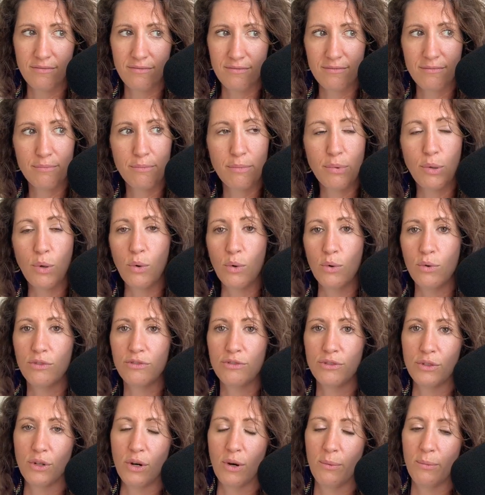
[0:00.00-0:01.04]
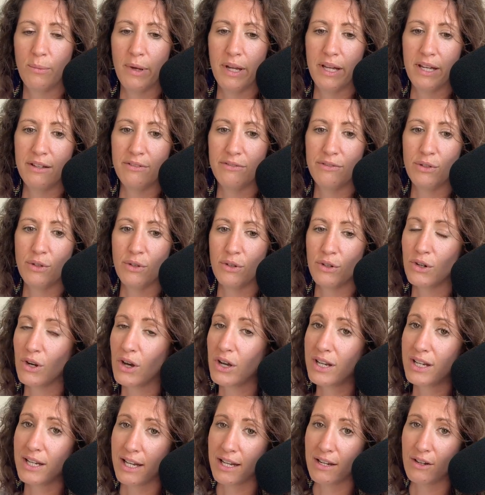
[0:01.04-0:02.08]
pull from. And if you're not
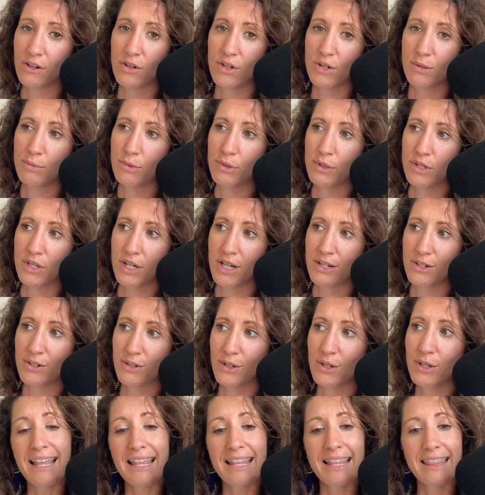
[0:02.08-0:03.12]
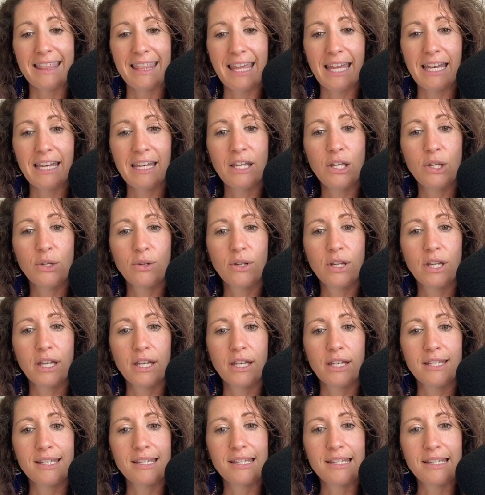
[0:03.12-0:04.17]
an energy projector, then you
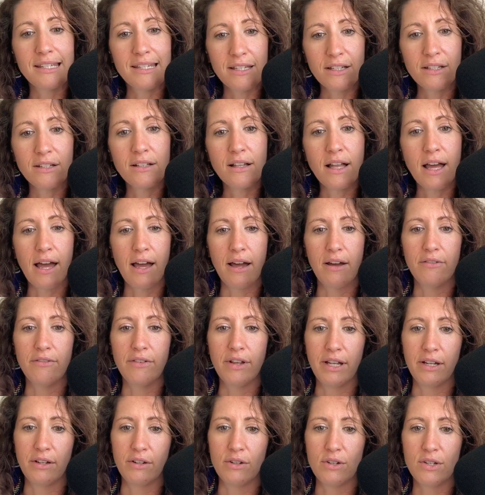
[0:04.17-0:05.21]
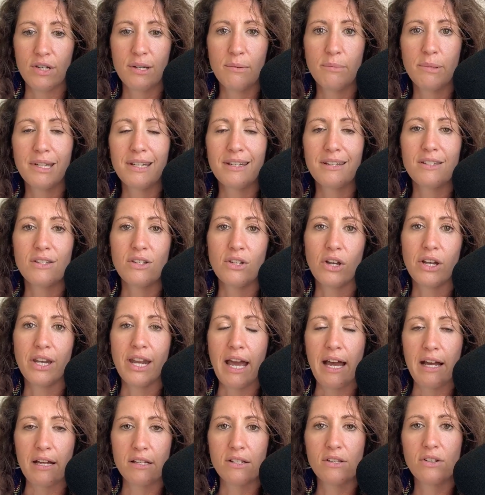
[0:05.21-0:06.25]
can still have energy, but it's not
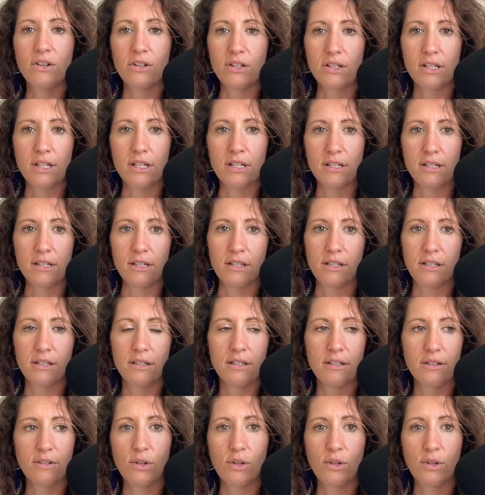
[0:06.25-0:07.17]
as consistent.